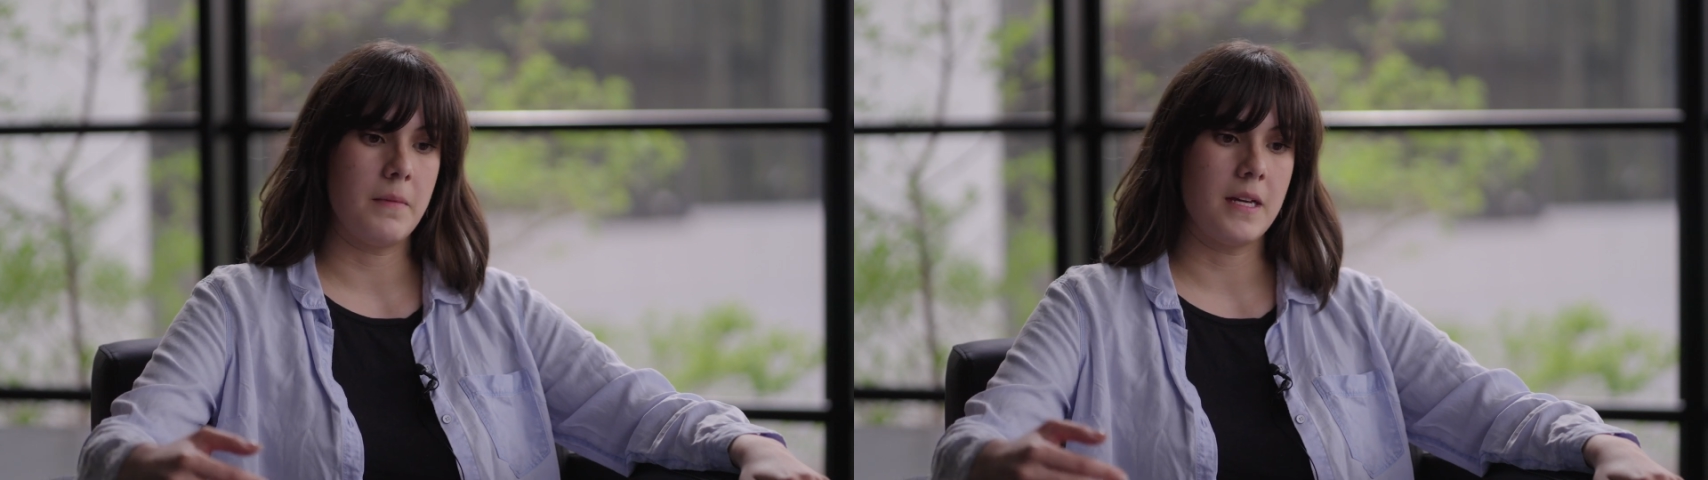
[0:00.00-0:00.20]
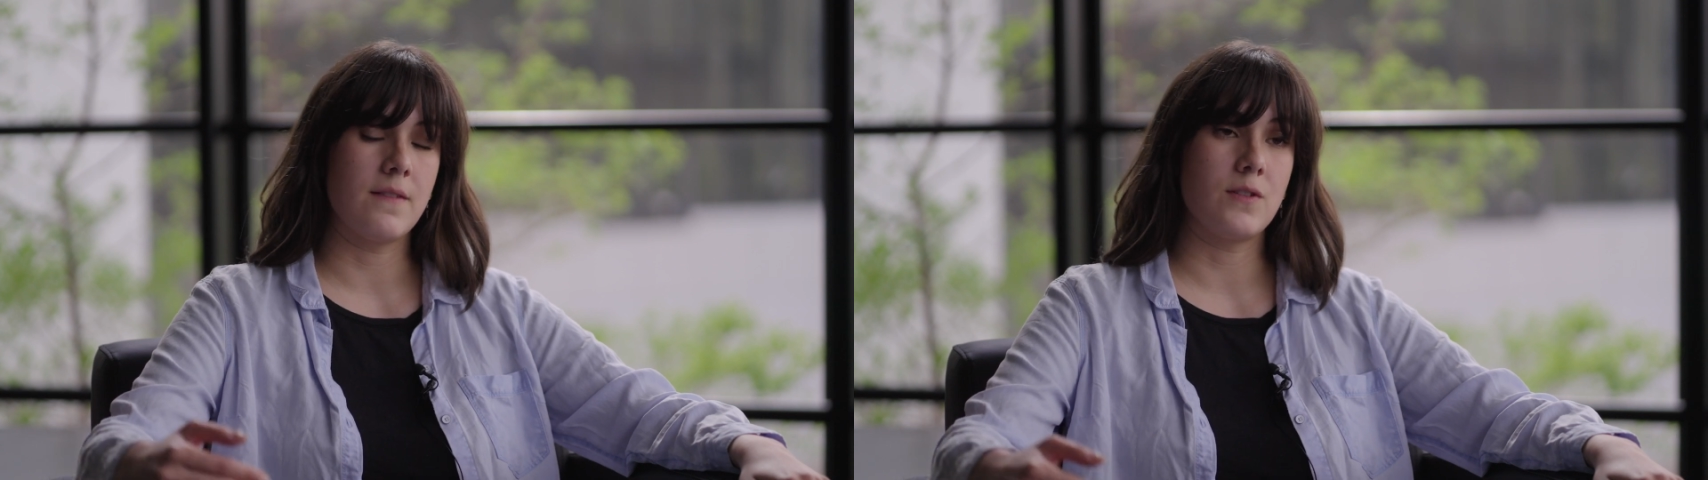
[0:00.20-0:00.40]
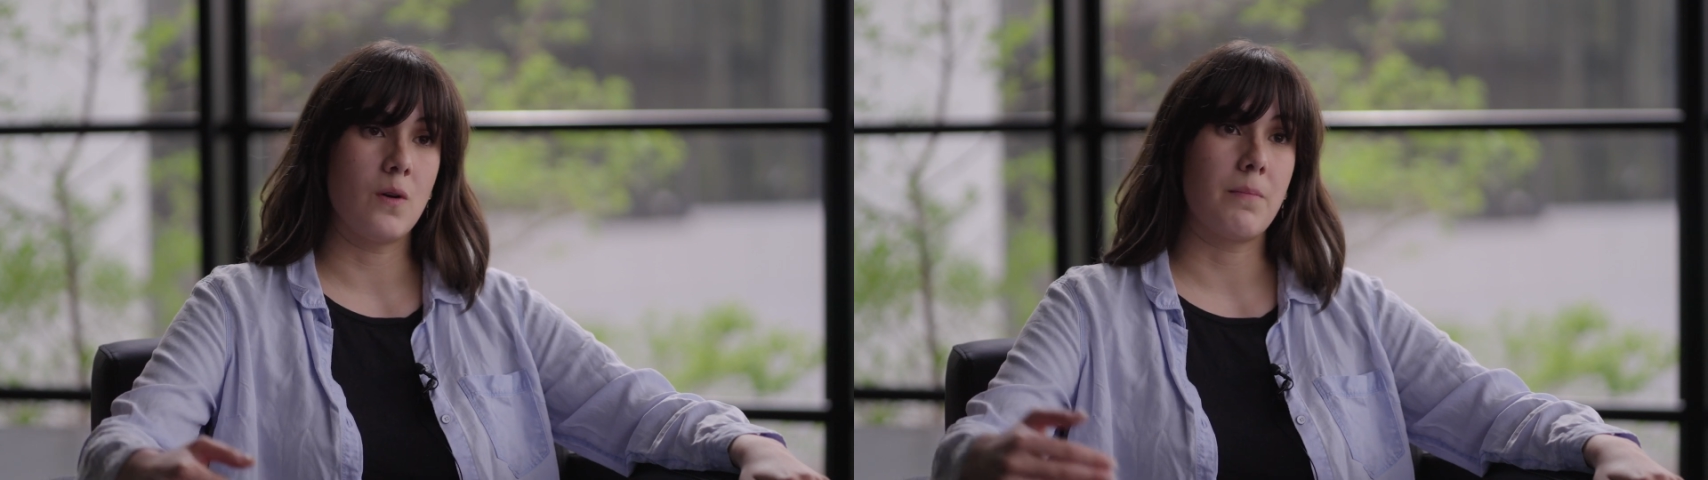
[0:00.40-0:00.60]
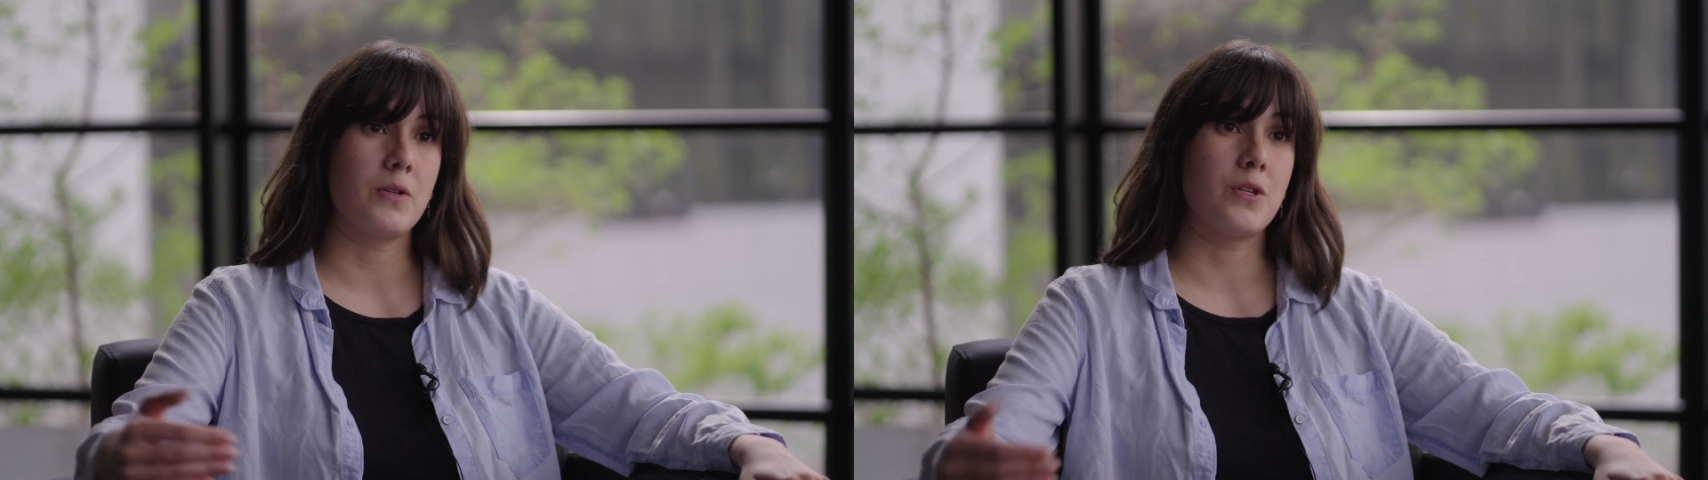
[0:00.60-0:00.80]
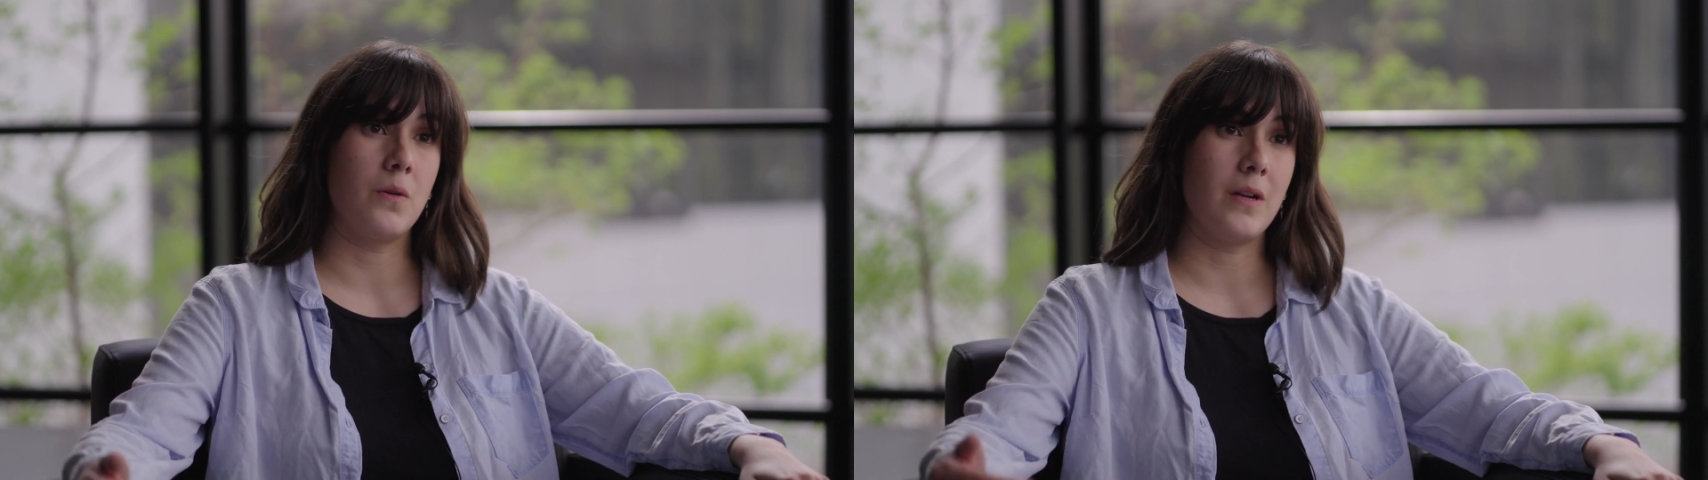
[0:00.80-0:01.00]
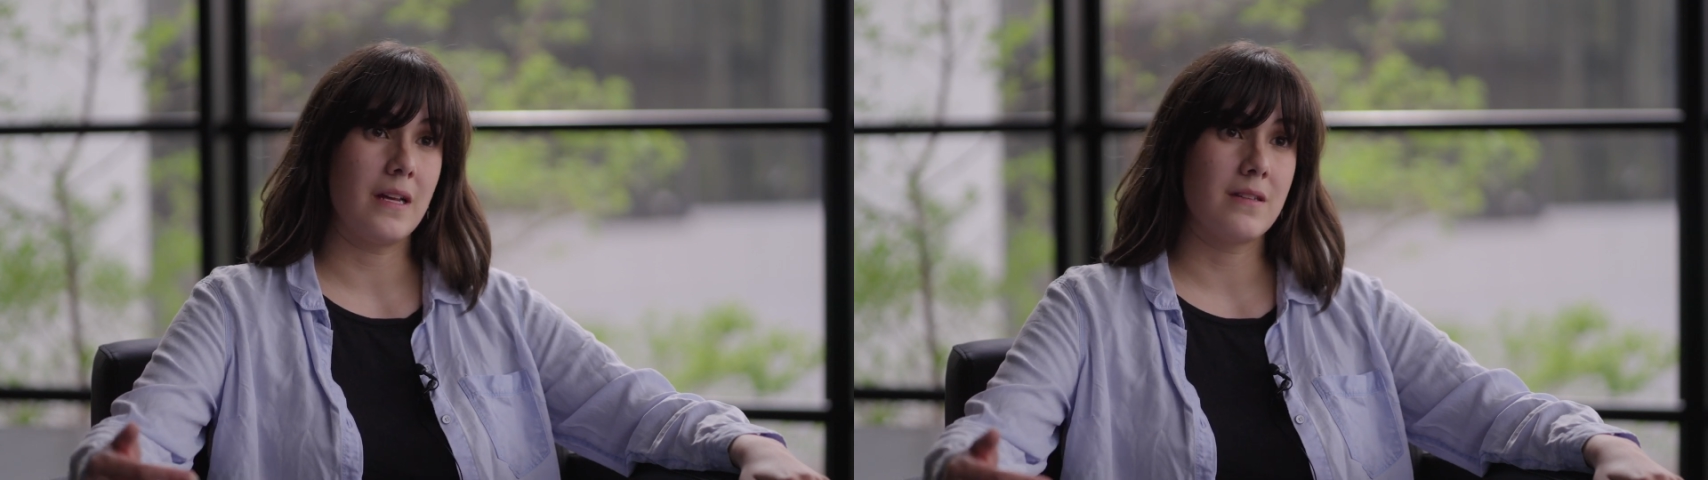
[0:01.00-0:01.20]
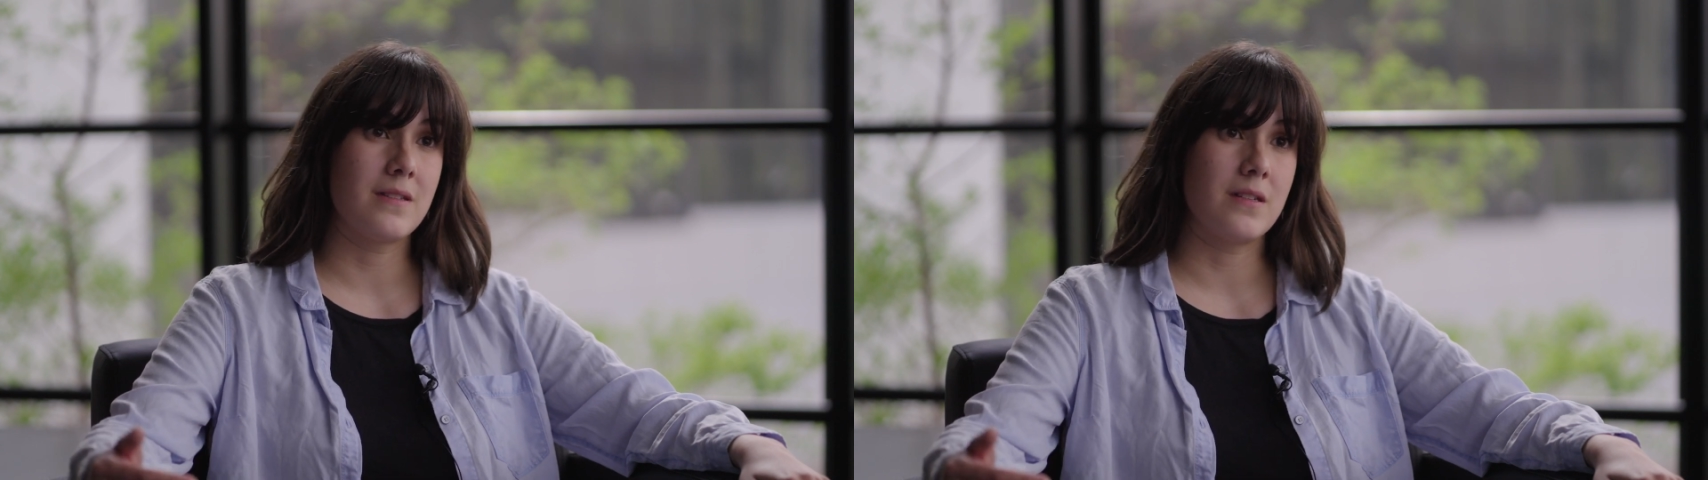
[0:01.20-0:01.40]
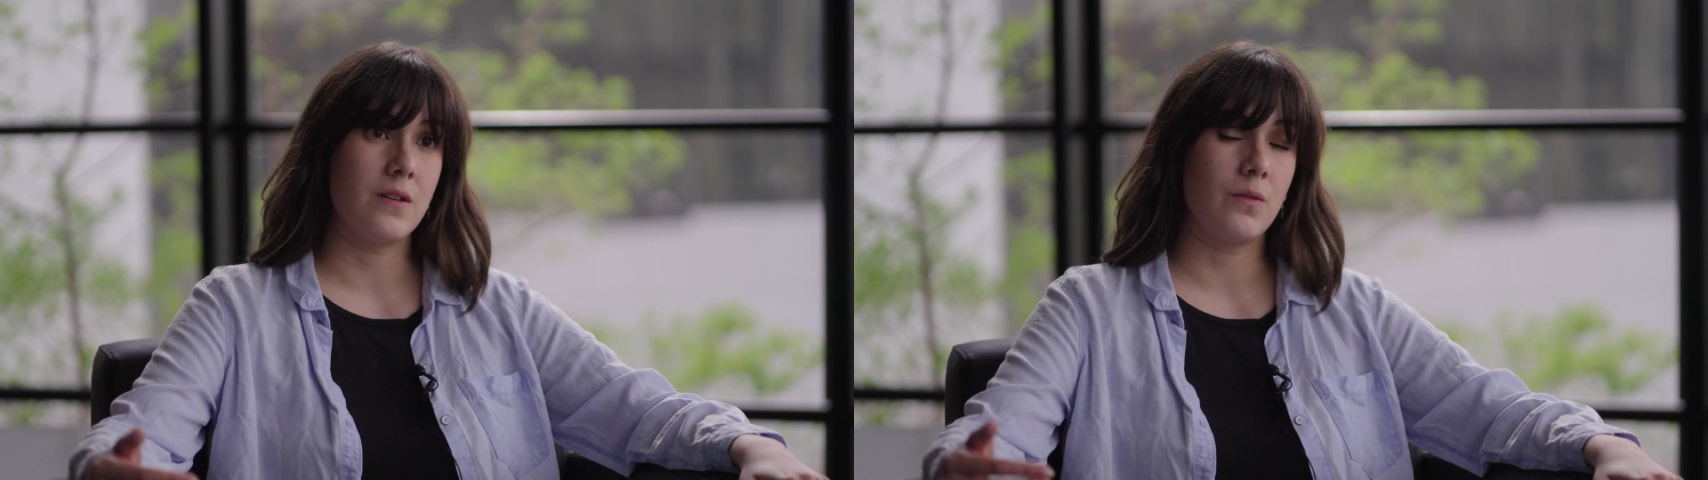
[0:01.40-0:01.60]
It gives you
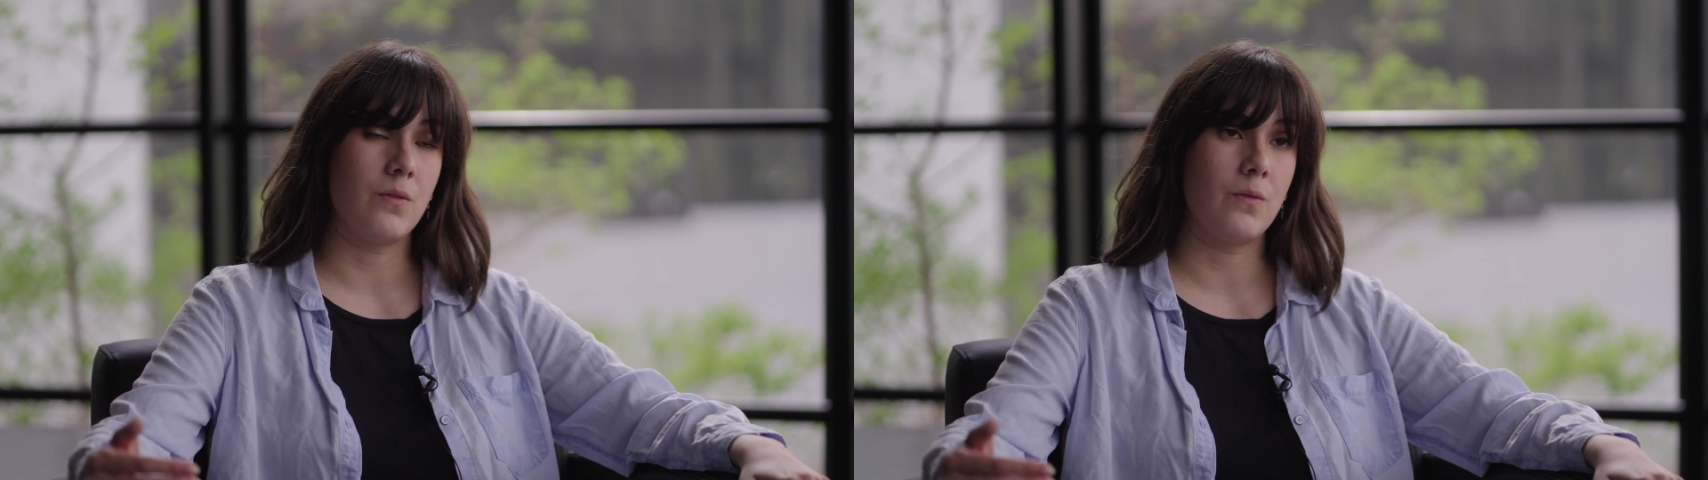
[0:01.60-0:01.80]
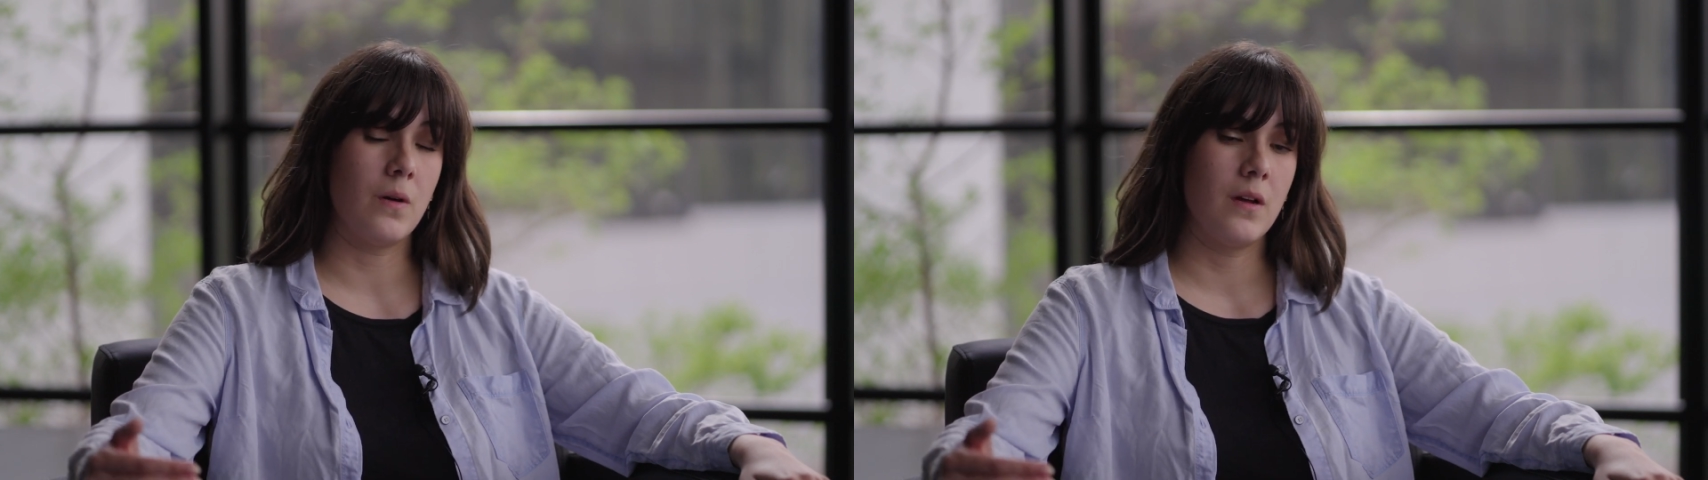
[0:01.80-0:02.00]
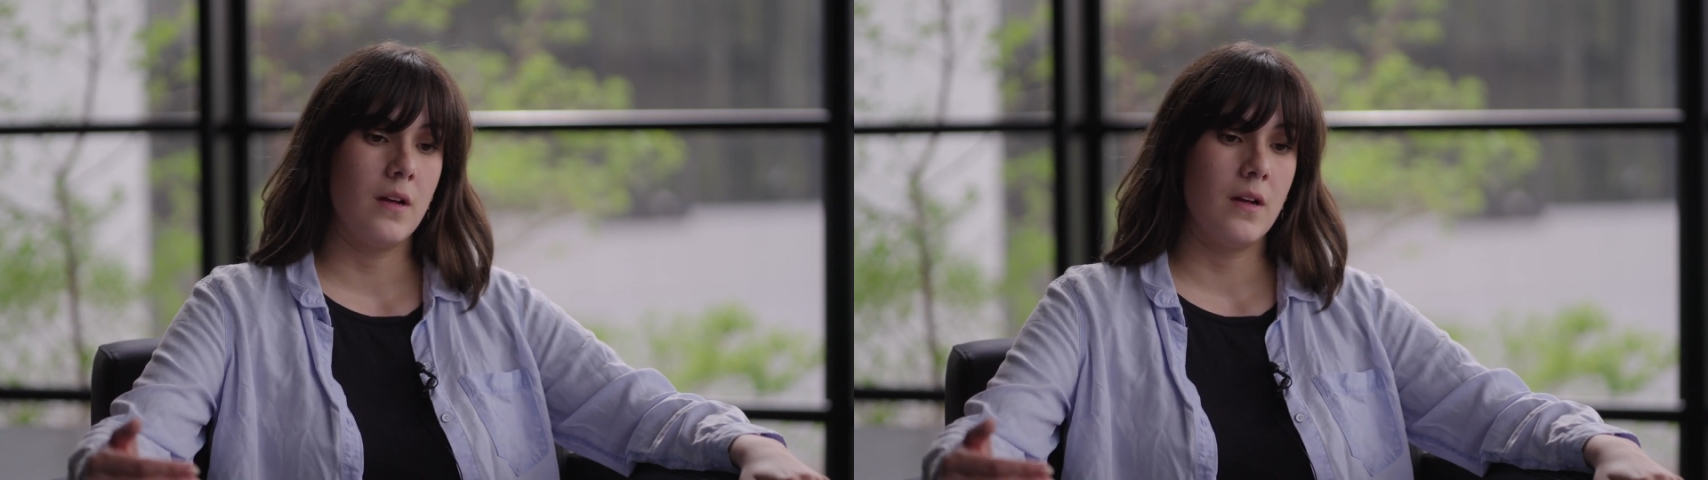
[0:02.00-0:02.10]
opportunities to